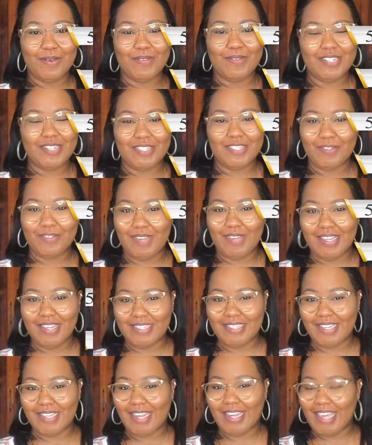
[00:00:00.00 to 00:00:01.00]
which is
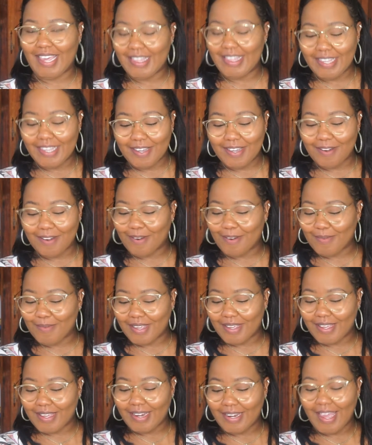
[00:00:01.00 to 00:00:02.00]
located in the
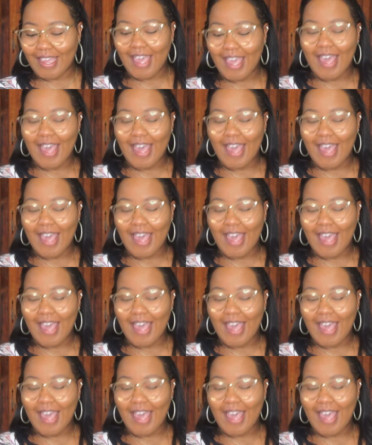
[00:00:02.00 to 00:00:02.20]
Caribbean,